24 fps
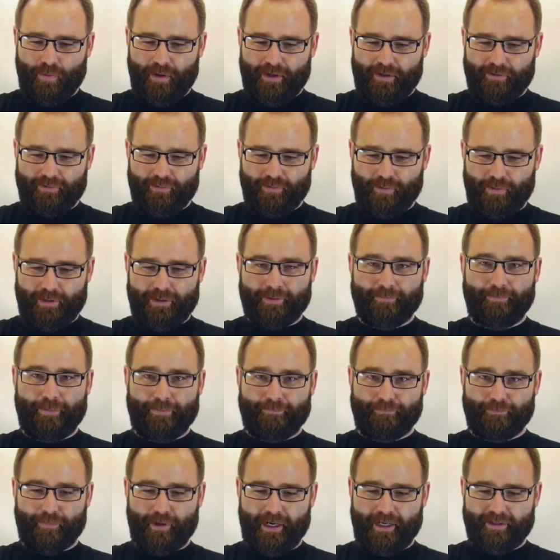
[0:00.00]
where it's going to
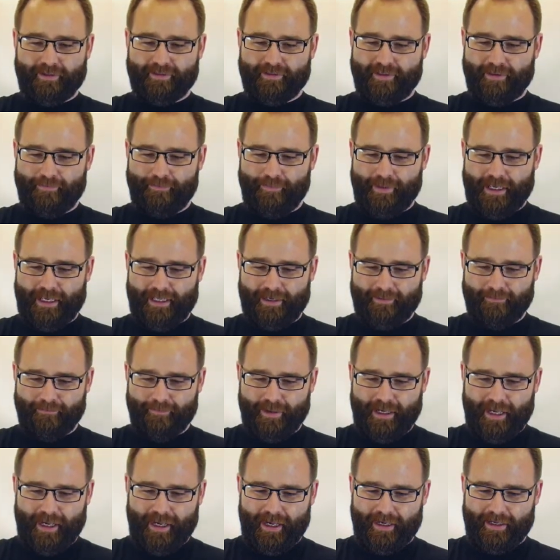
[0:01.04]
press the pin
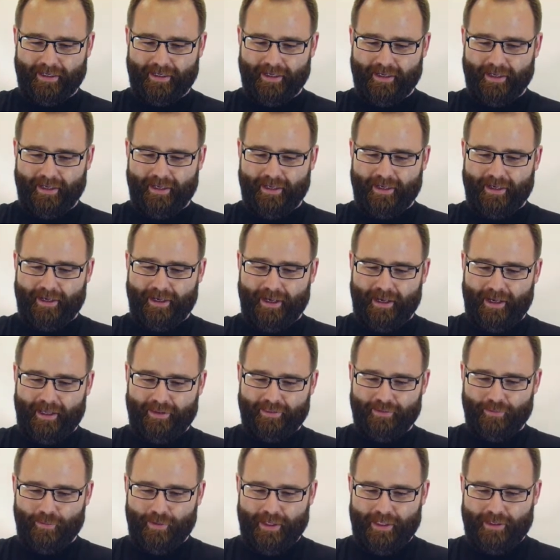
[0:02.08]
back.
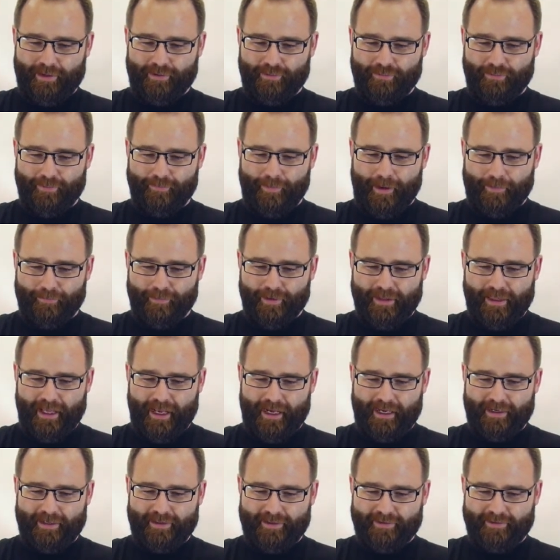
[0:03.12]
And the way you can remember
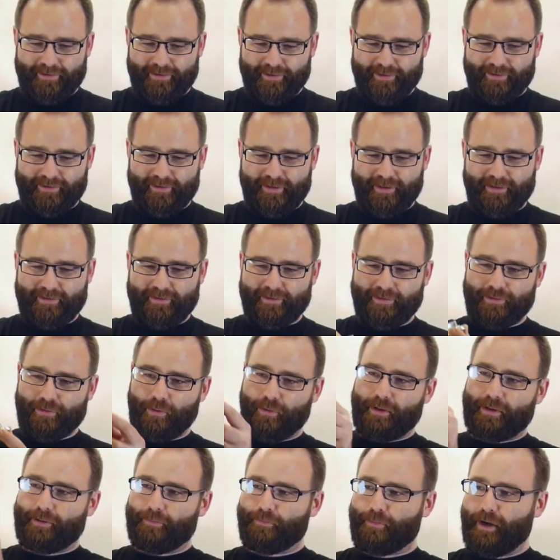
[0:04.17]
that is just this is
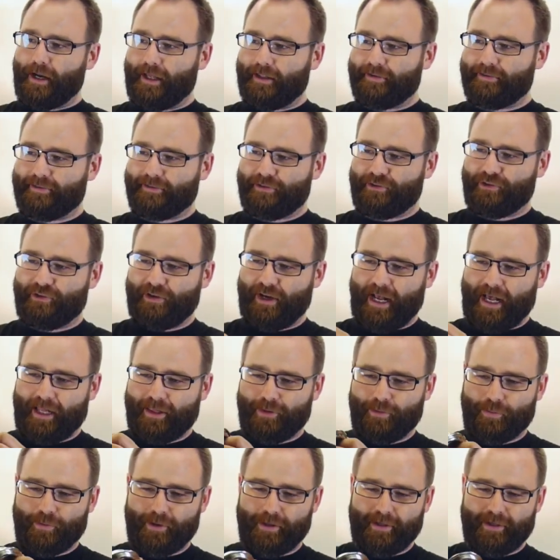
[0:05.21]
going to press
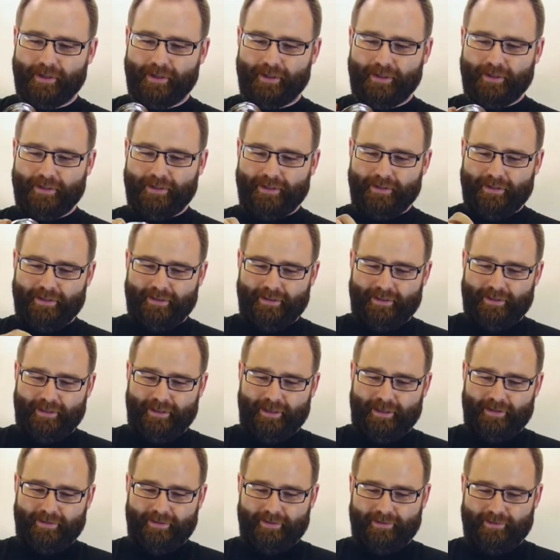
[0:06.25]
shallower
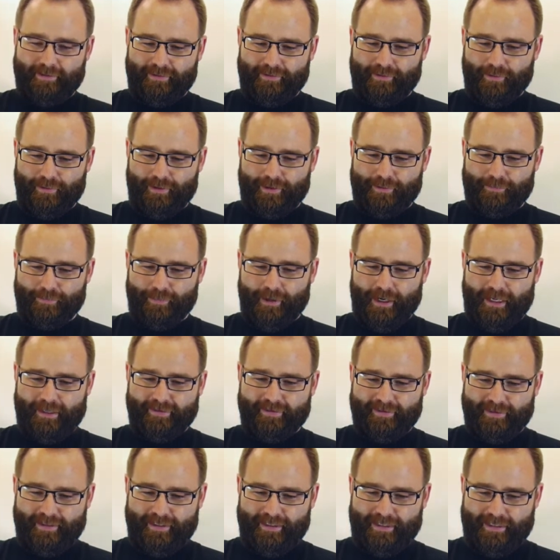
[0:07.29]
and this is going to
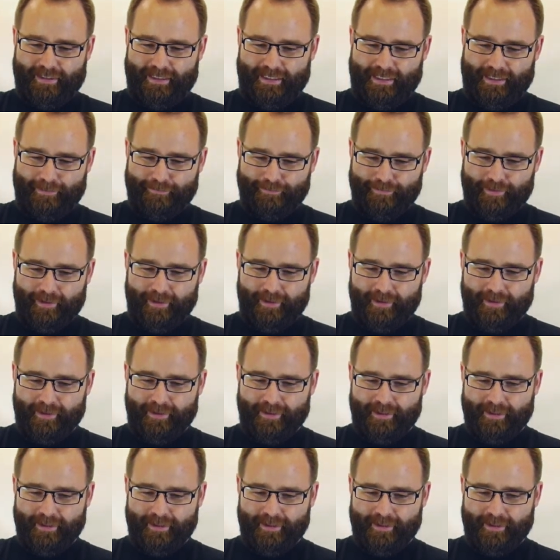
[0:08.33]
press deeper.